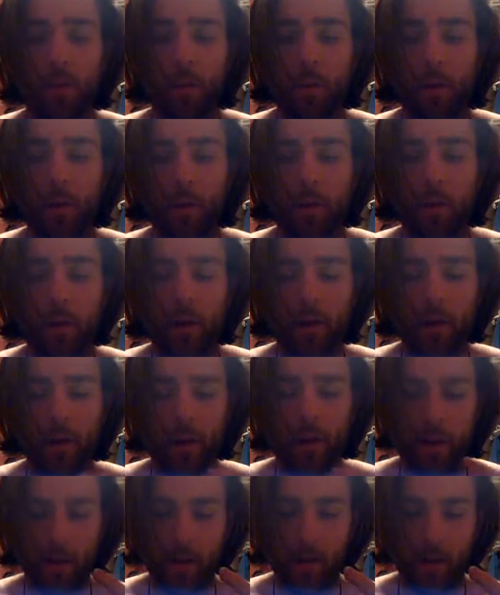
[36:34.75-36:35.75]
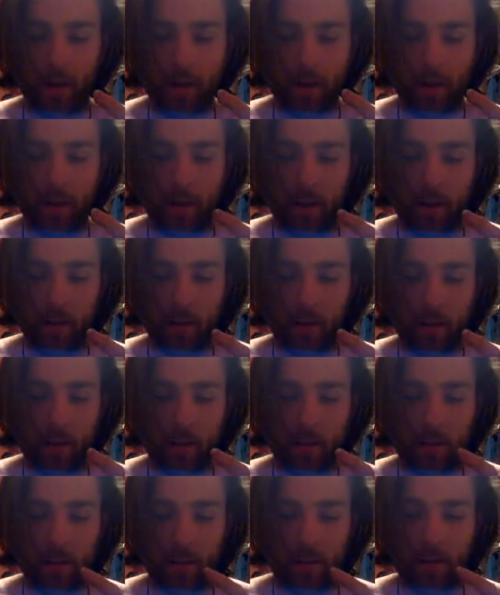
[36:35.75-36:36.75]
work and, and
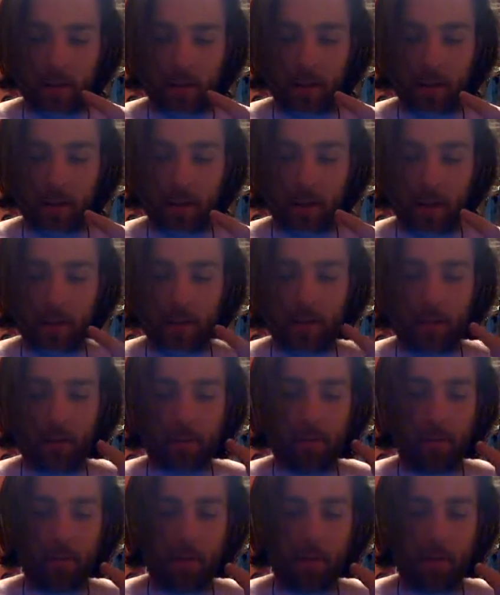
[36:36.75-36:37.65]
getting some things out of it.